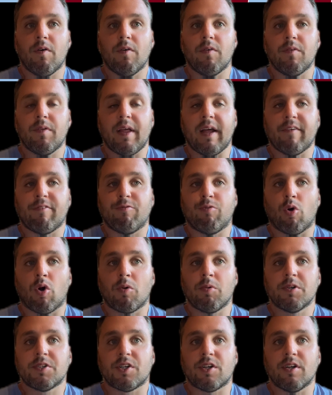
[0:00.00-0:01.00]
They have 4
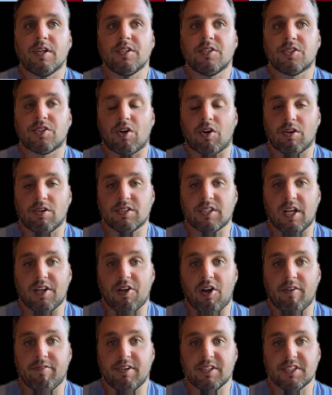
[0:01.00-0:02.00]
returning starters on
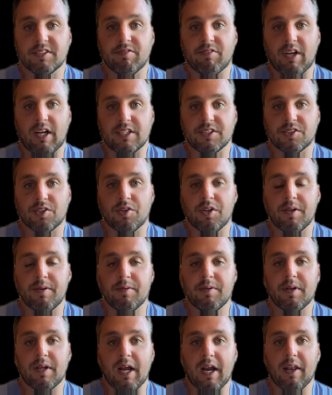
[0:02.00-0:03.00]
the offensive line, so
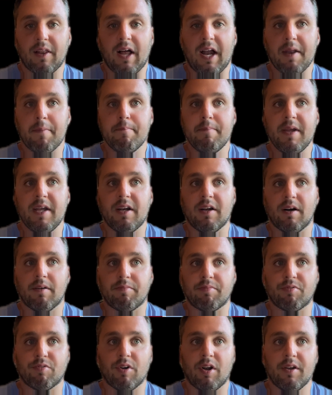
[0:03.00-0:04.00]
they got a lot of meat up
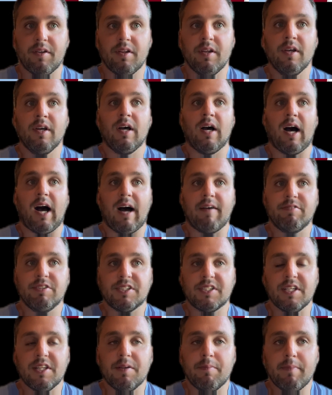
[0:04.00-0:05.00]
front.
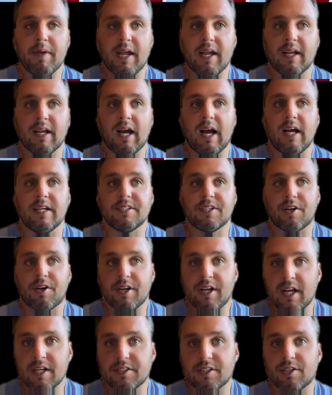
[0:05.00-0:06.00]
Obviously, the main guy is
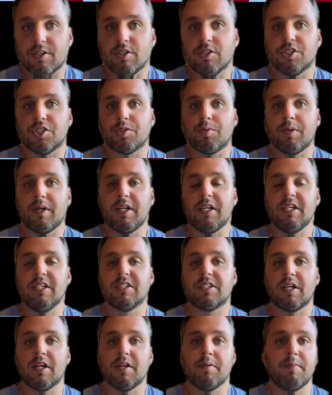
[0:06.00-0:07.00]
Arianta Urzuri.
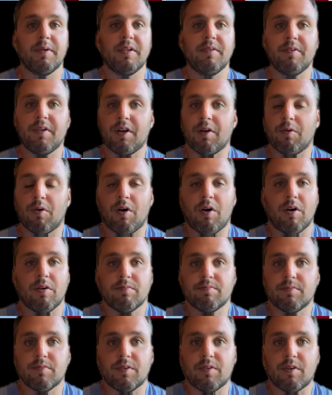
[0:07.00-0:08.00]
He's going to be,
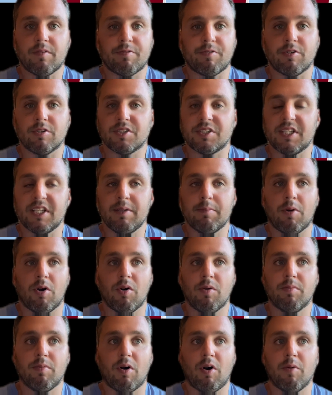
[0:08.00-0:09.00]
first team,
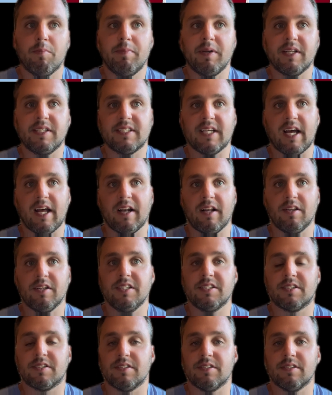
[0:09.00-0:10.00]
all Big Ten, at
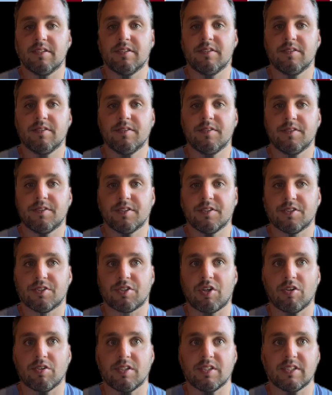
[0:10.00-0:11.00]
least to
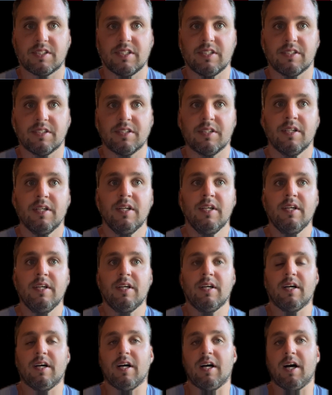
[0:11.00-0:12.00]
start the season.
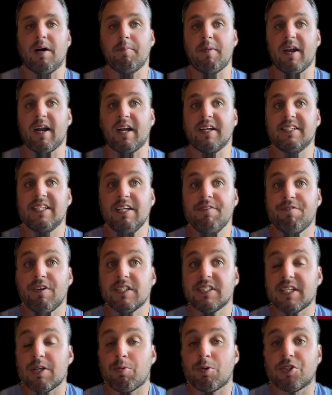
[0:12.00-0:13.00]
And on
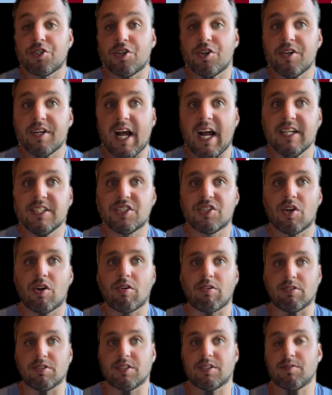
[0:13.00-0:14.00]
defense, they returned 9
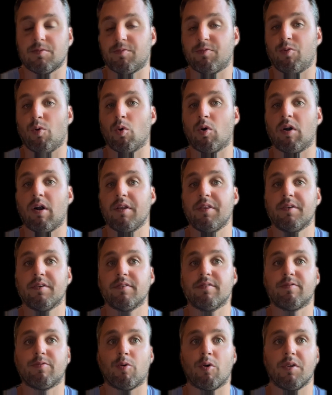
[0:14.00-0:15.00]
starters, 4 on
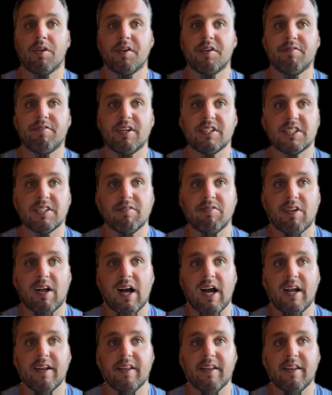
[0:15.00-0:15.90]
the defensive line.